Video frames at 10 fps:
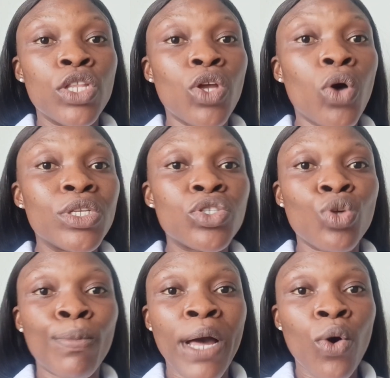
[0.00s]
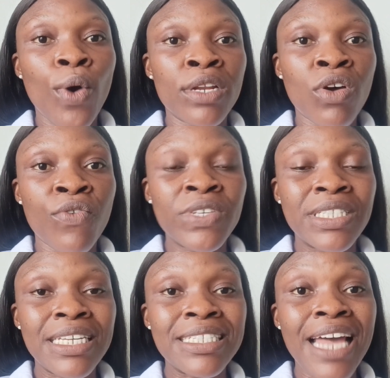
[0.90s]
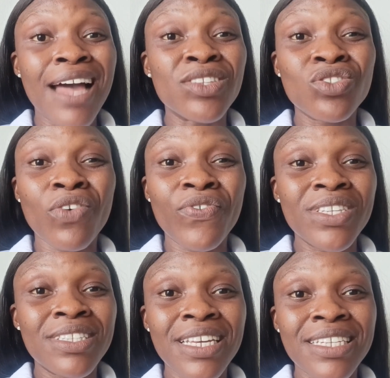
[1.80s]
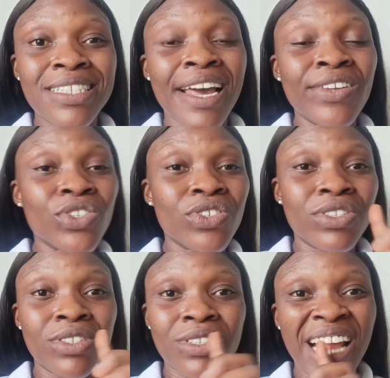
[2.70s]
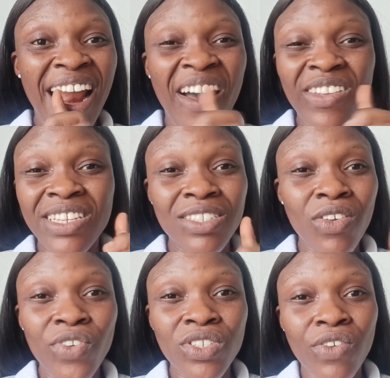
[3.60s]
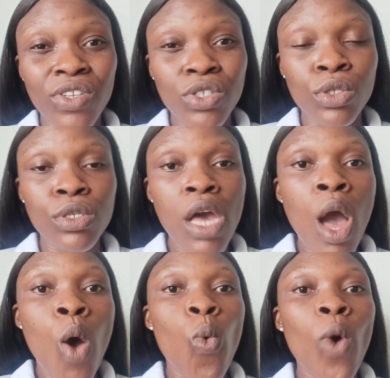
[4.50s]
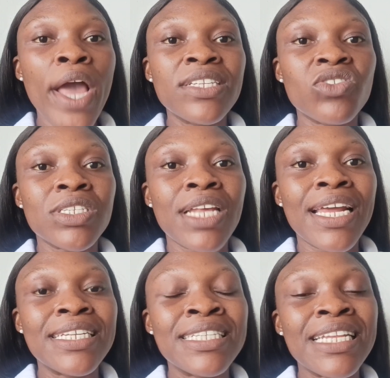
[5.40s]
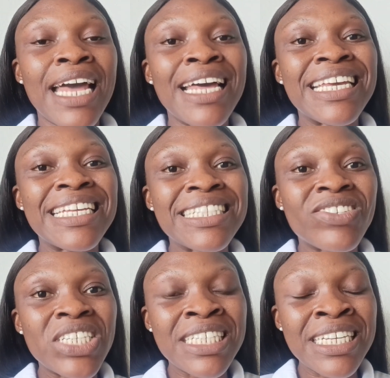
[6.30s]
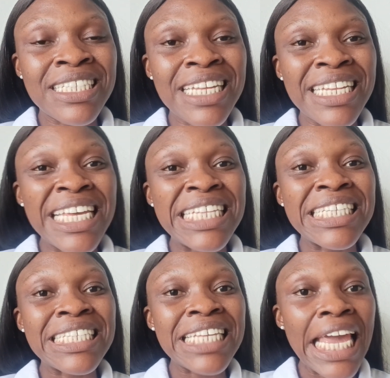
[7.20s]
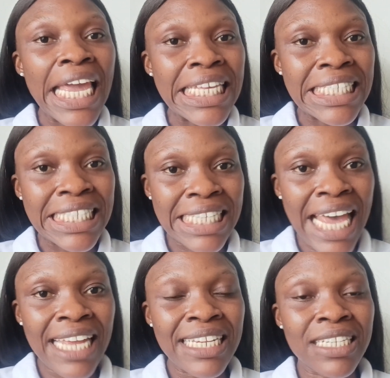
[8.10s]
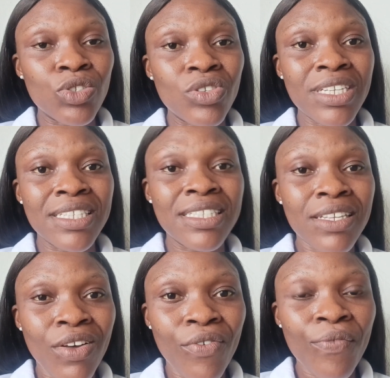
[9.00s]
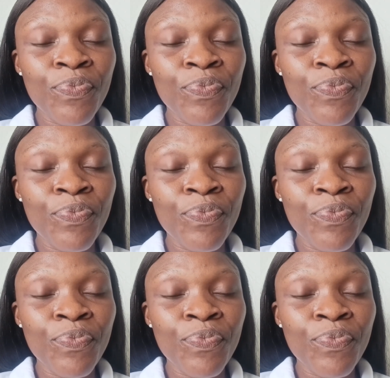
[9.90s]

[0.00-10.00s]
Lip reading: All these tobacco and coffee stains are surface stains. They are just on the surface of the tooth. Why tetracycline stains are intrinsic stain? It is inside the tooth itself,